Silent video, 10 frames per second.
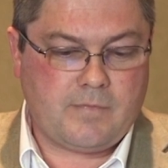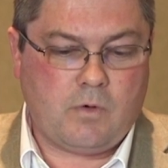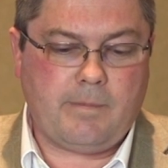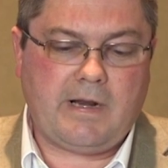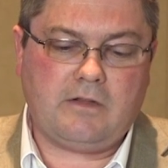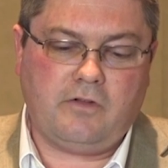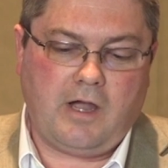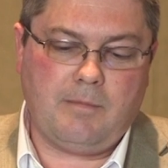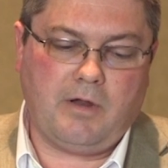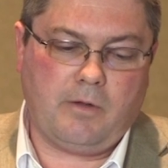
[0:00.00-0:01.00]
What about our
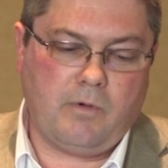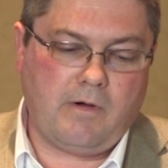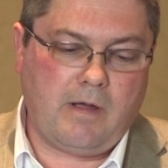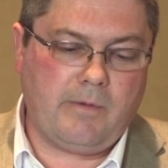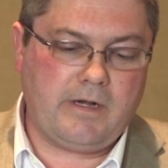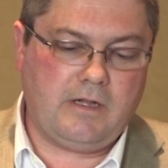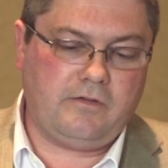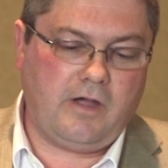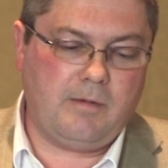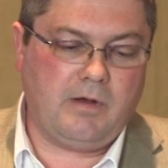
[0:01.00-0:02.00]
timeline? Where are we in our
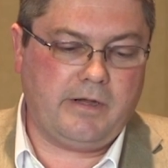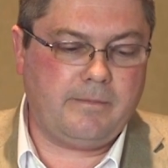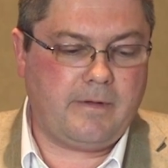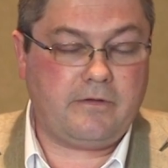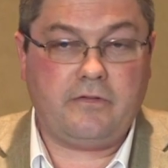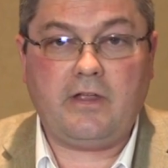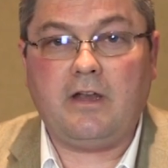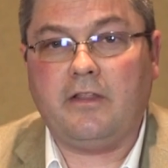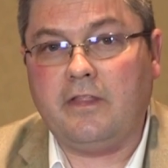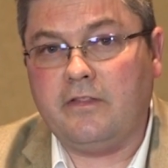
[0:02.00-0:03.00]
timeline? As I said,
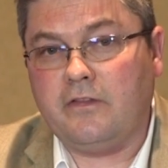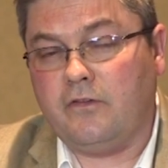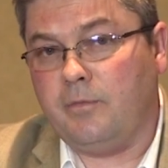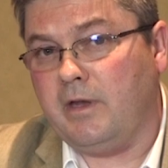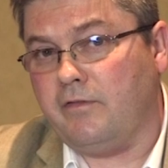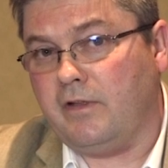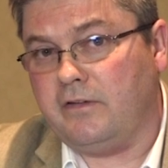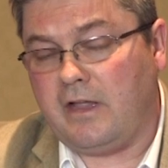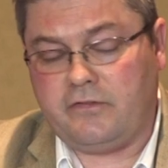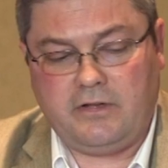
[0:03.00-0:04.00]
I think this has been a
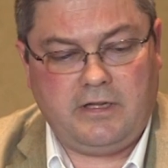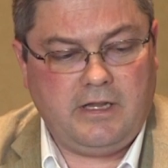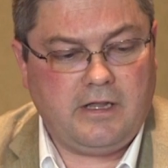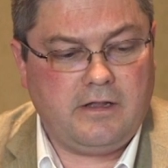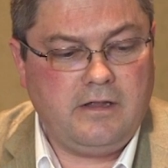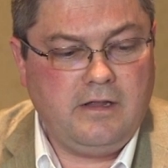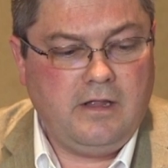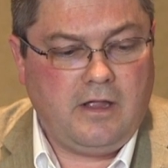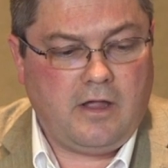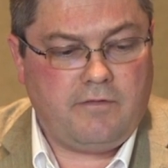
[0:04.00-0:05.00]
fantastic year
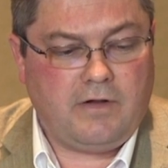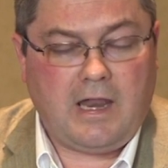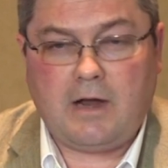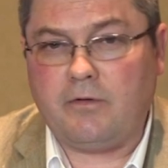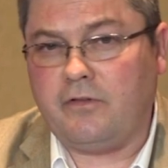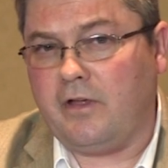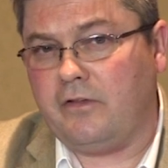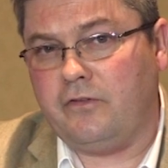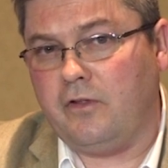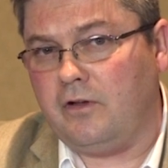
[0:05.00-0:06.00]
for LacriScience,
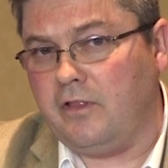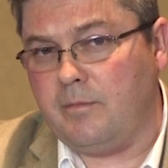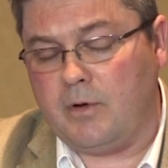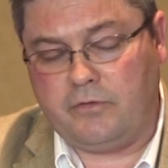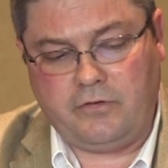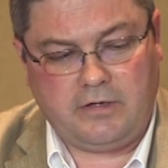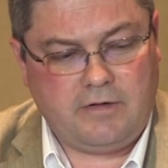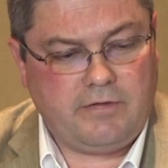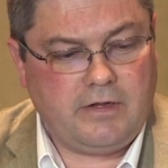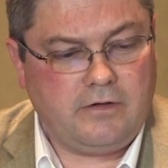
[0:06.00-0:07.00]
certainly the most
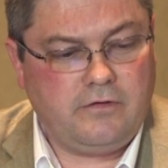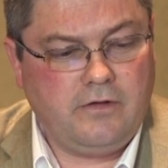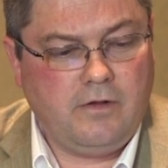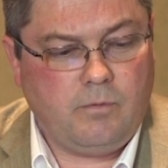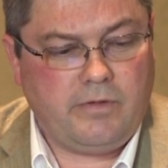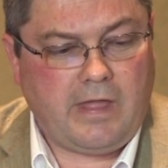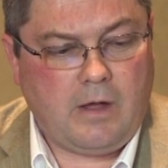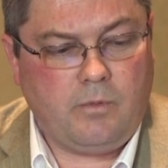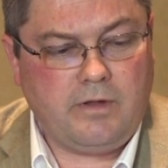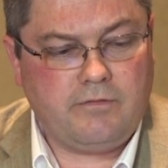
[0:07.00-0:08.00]
significant with
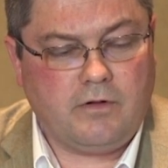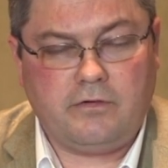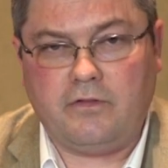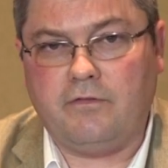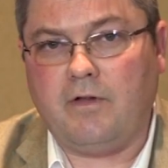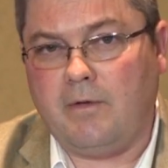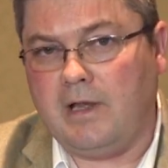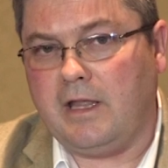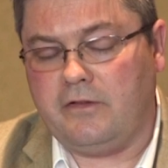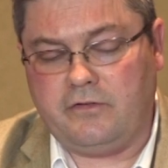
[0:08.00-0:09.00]
how we've got to this very
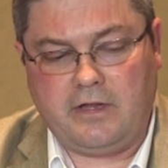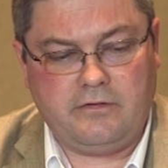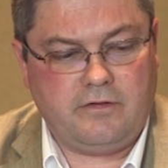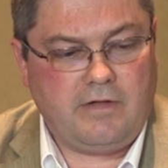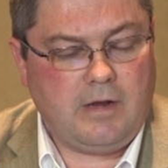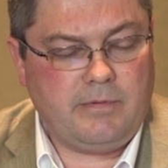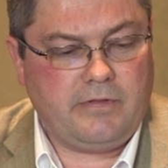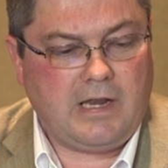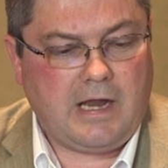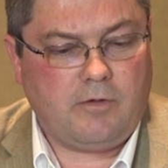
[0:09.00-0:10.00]
late stage development
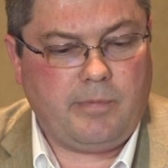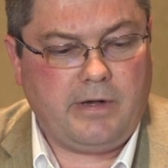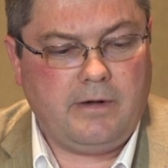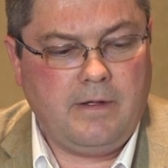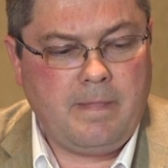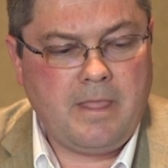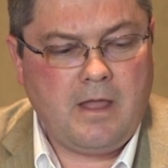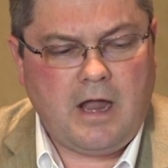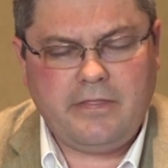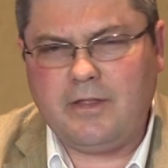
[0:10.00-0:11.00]
of the LacriPen.
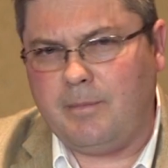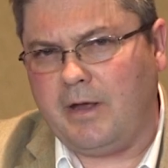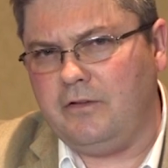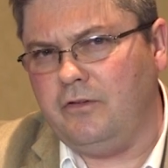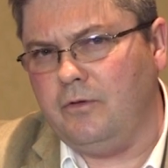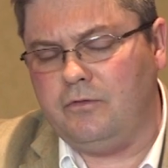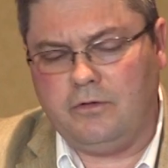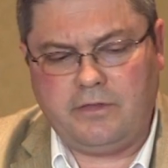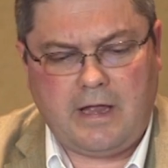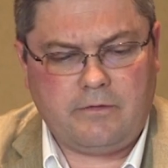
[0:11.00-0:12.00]
I think by June
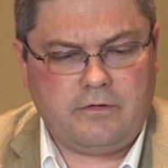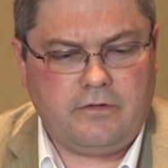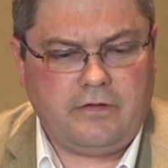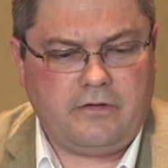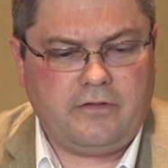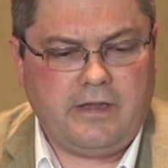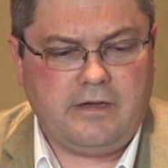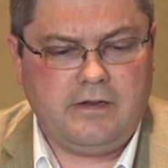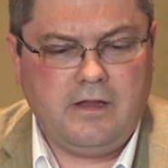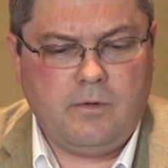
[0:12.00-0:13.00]

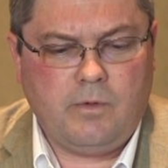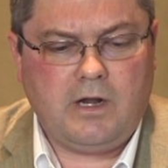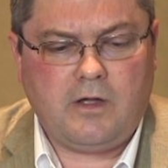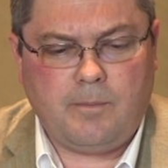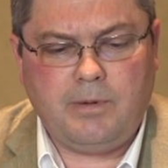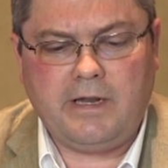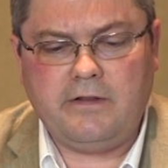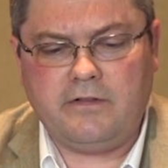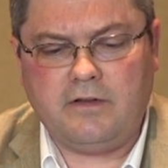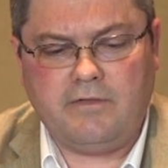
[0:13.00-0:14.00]
2016, we'll have
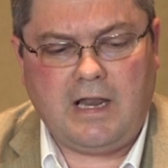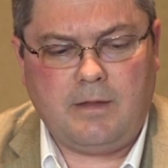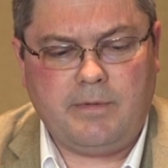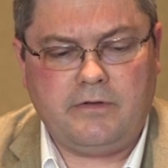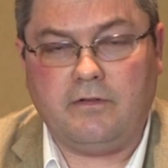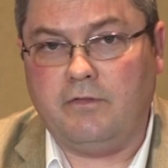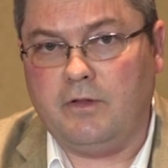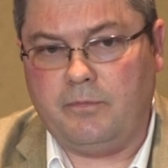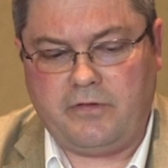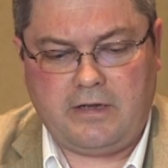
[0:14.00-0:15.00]
completed the development of the
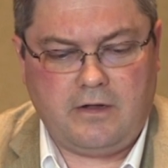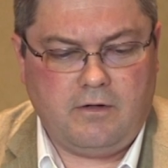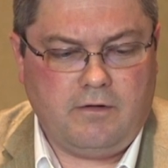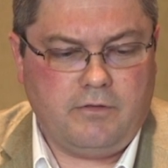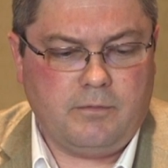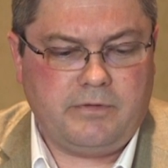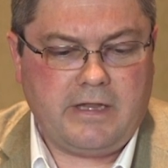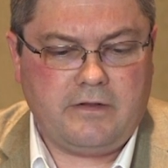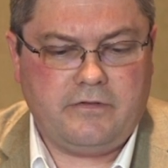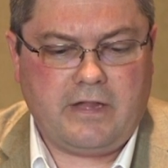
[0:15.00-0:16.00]

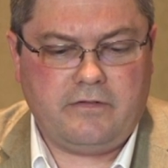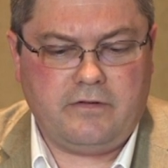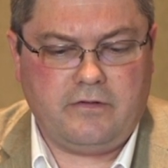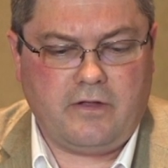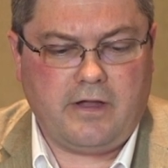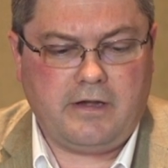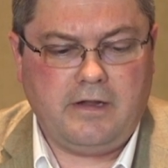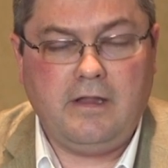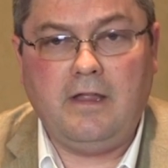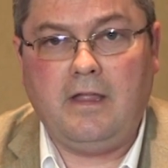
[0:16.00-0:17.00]
updated sensor design,
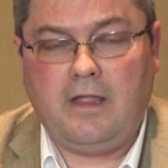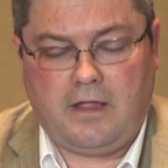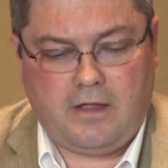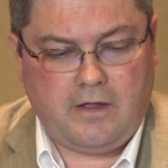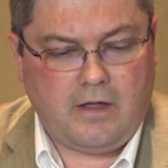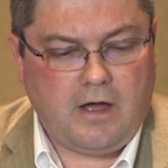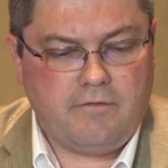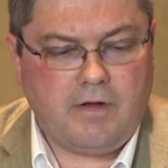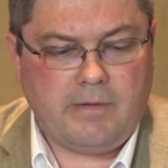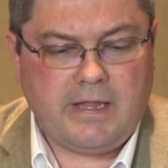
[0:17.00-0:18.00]
our
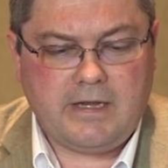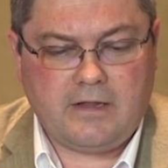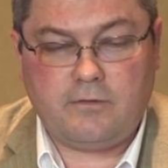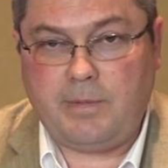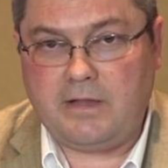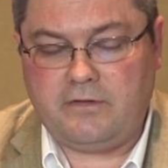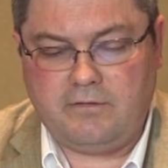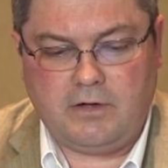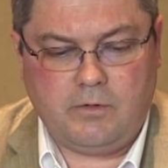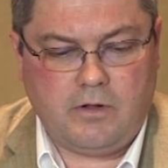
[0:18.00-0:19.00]
very
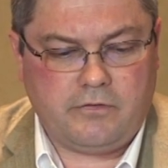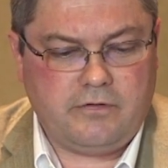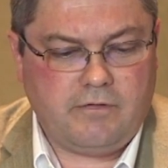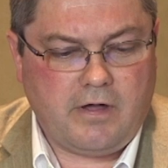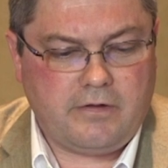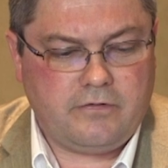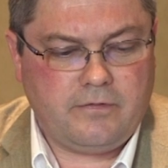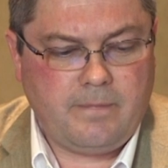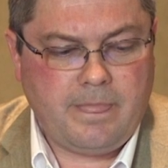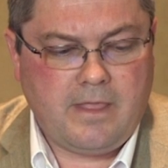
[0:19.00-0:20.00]
inexpensive low-cost device.
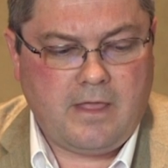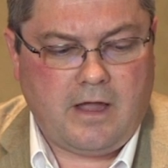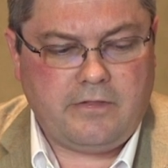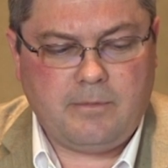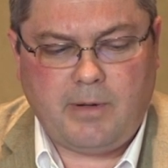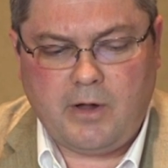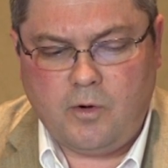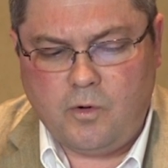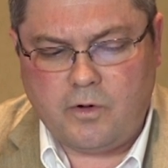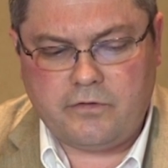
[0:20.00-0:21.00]
I think by
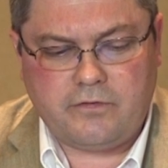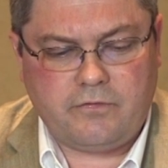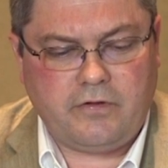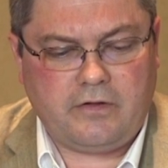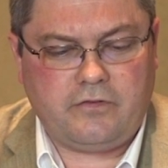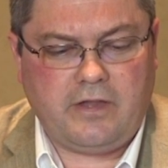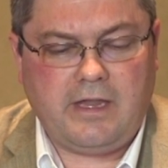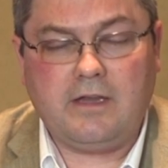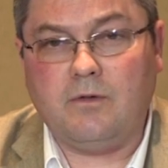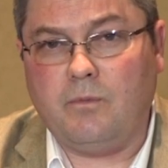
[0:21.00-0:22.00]
August of
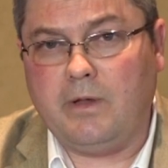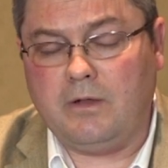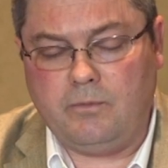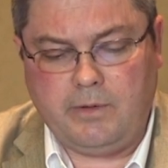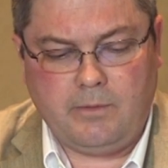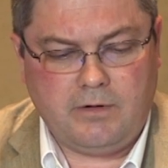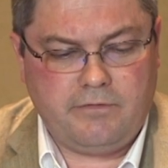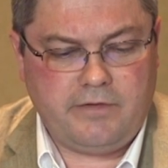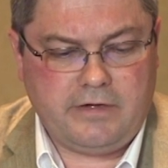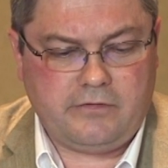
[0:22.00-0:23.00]
16, we will have
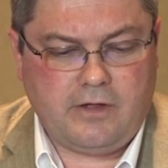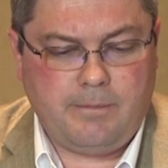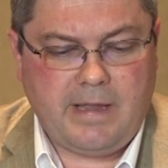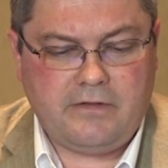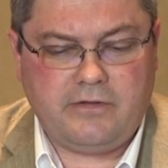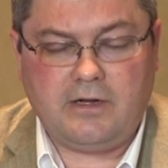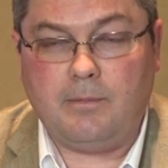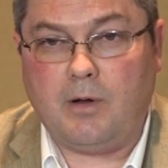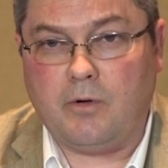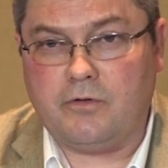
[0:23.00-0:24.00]
finished our basic
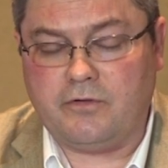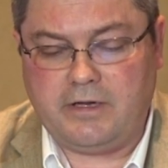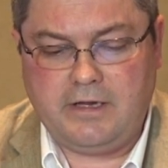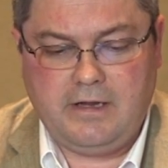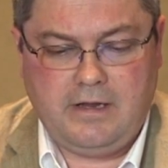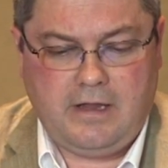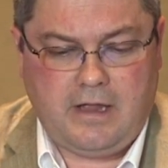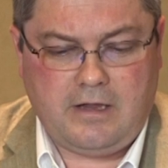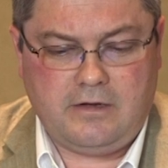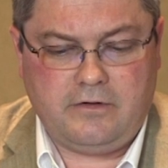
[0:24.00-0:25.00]
laboratory
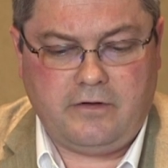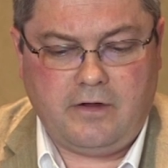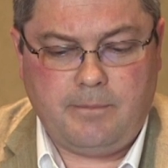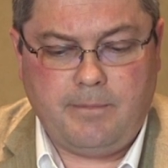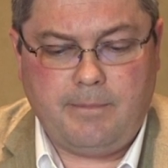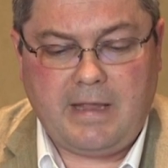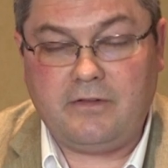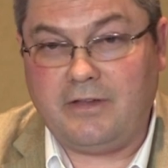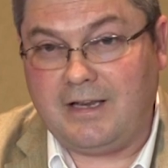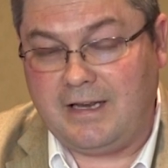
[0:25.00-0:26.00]
and
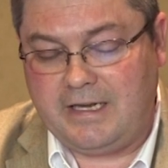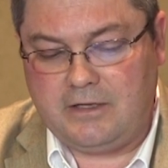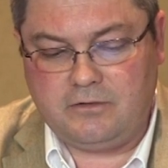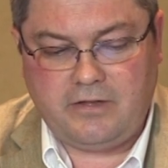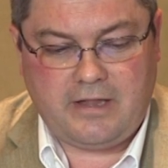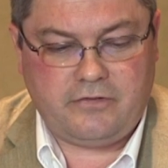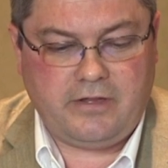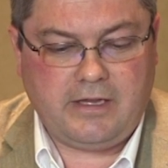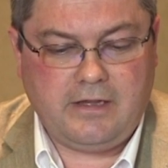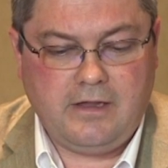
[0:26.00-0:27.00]
basic clinical
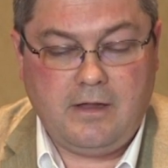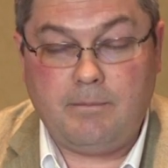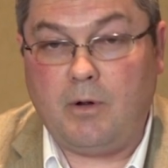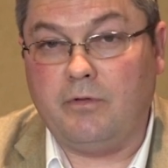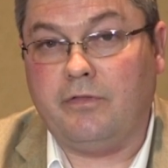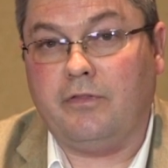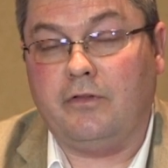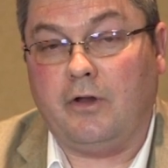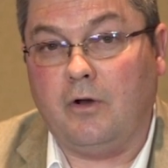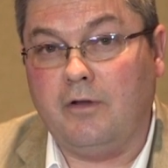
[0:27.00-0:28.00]
testing, both
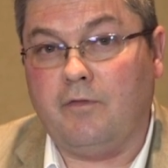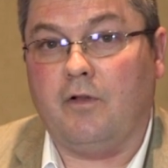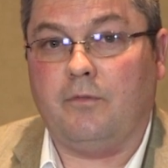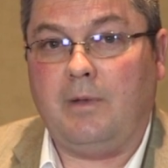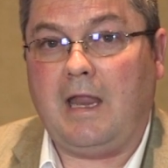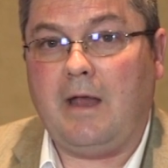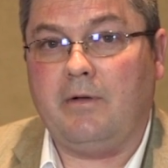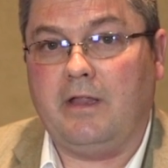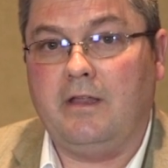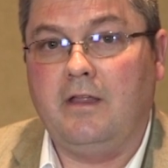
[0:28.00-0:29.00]
not only for
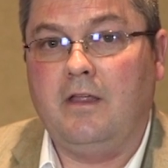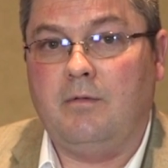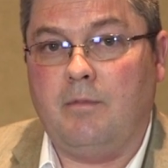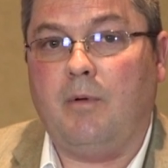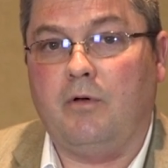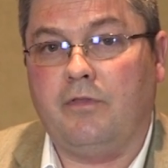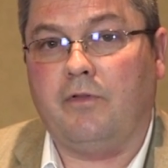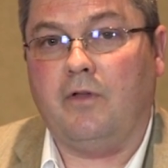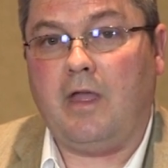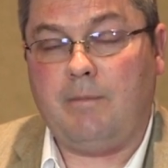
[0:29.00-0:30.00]
Osmolarity, but both
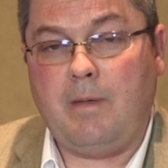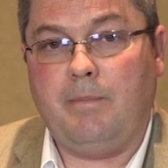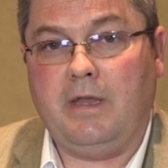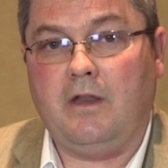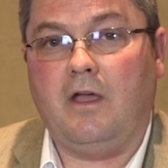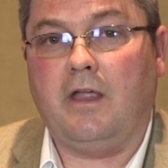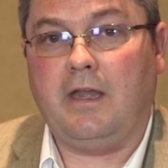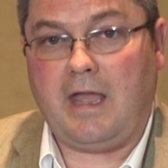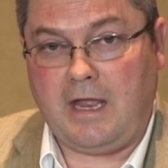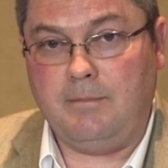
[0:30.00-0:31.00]
for
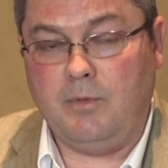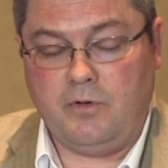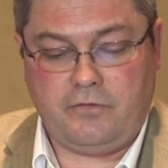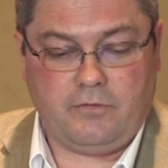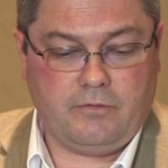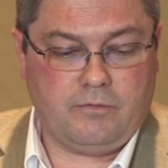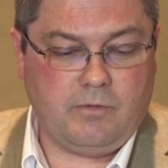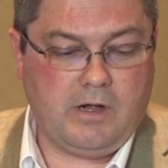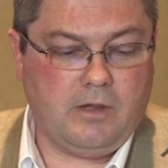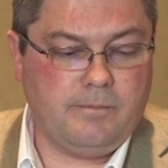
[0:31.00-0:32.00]
MMP9 and MRSA as
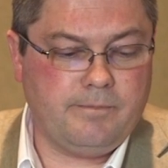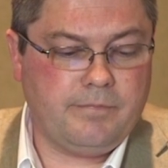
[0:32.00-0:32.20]
well.